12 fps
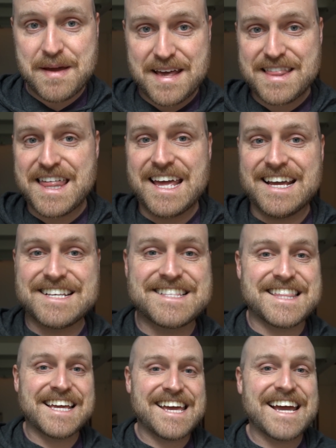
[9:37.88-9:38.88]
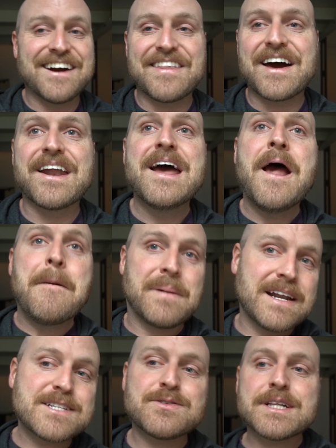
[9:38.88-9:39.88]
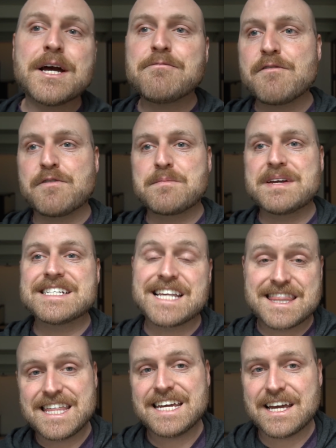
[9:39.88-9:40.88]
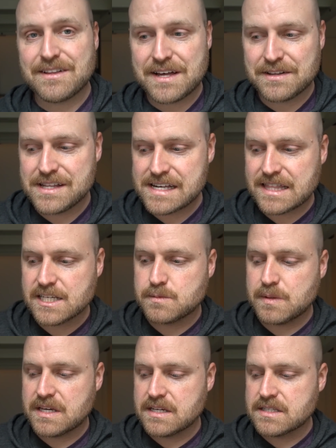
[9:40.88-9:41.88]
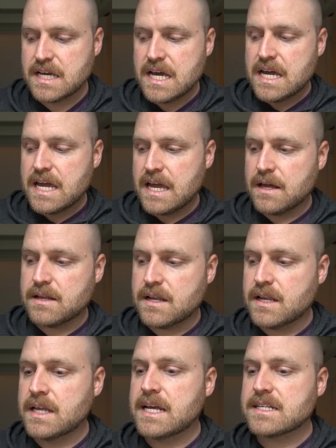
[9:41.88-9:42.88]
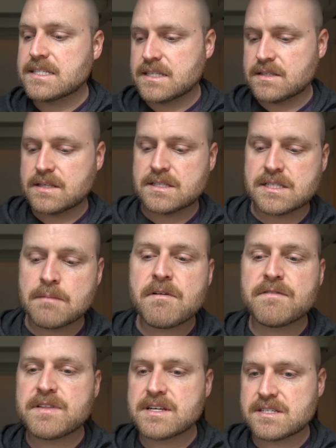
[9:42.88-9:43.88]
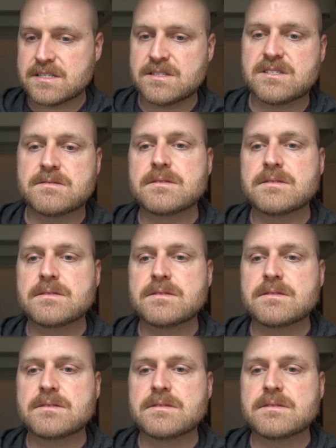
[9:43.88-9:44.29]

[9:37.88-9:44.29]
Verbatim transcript: me thinking out loud, but it's really helpful for me to think out loud like this because it gets some of this